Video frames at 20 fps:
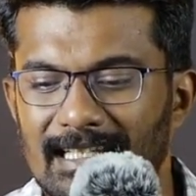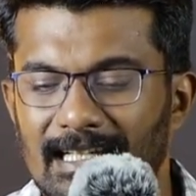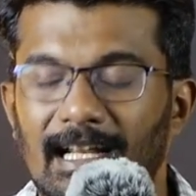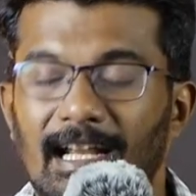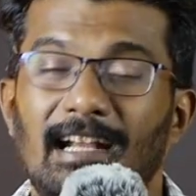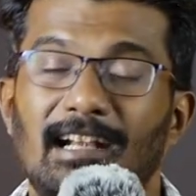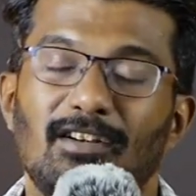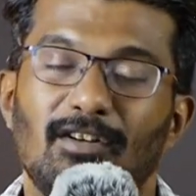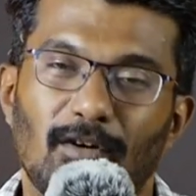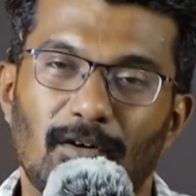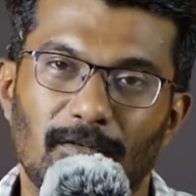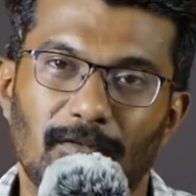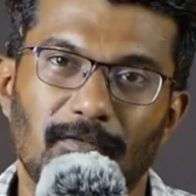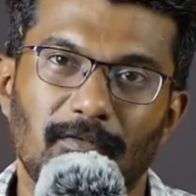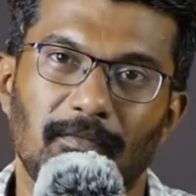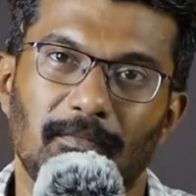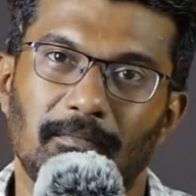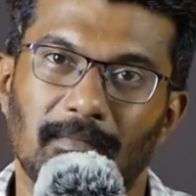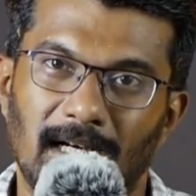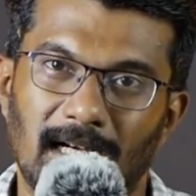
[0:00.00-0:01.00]
a kind
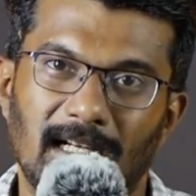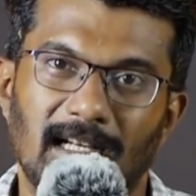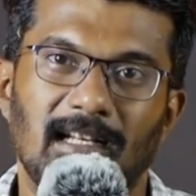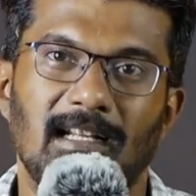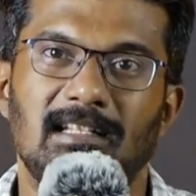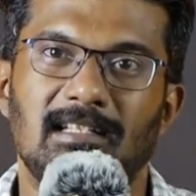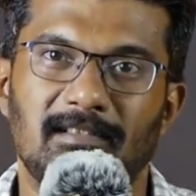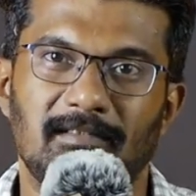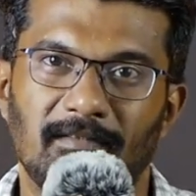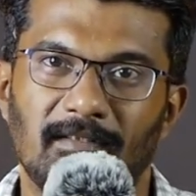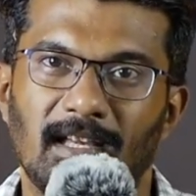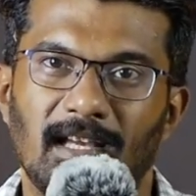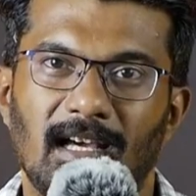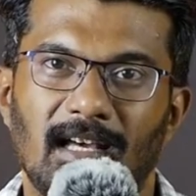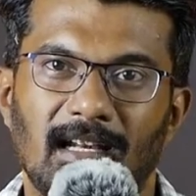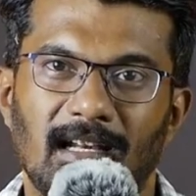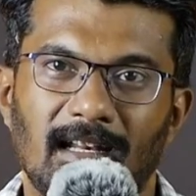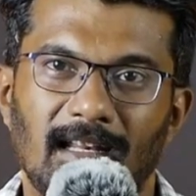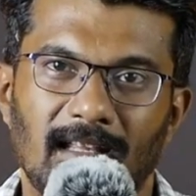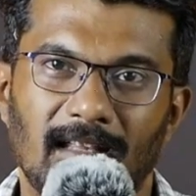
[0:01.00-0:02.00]
of markets we
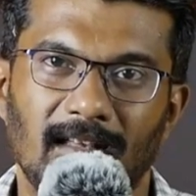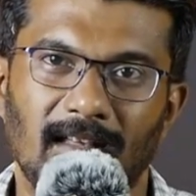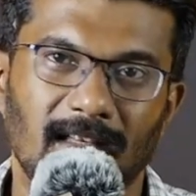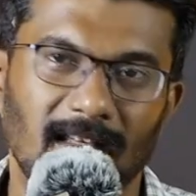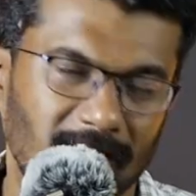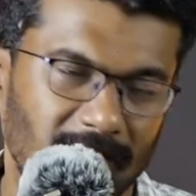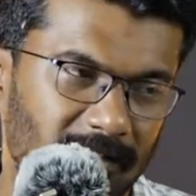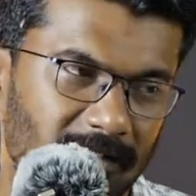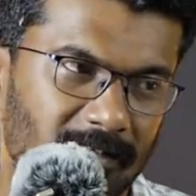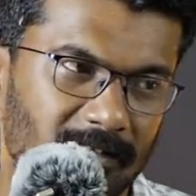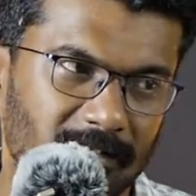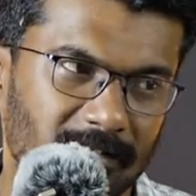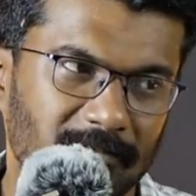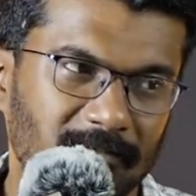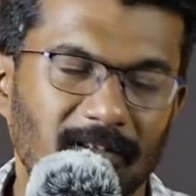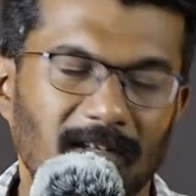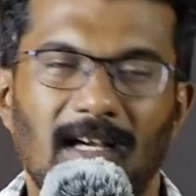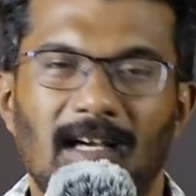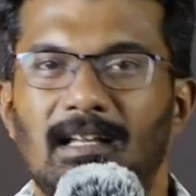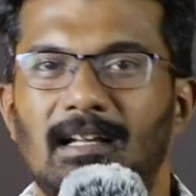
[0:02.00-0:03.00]

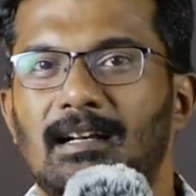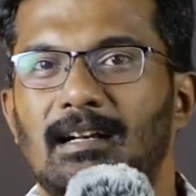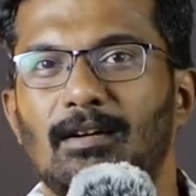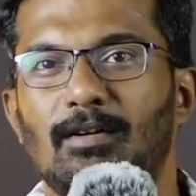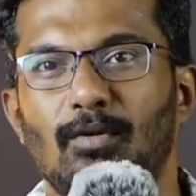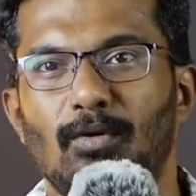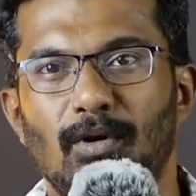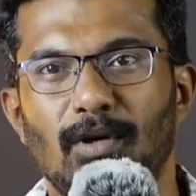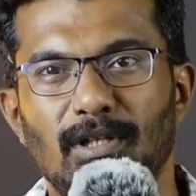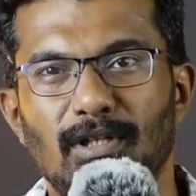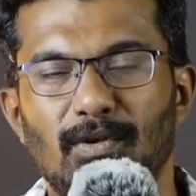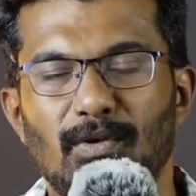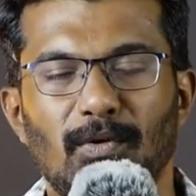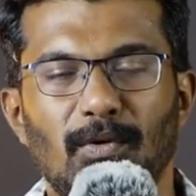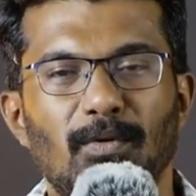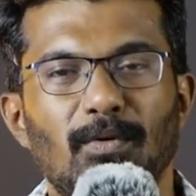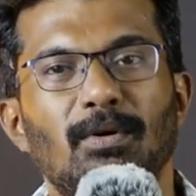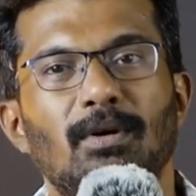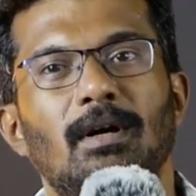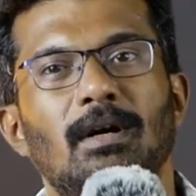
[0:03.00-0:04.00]
are going
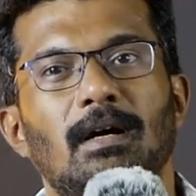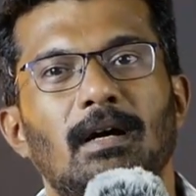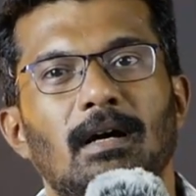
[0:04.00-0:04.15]
through,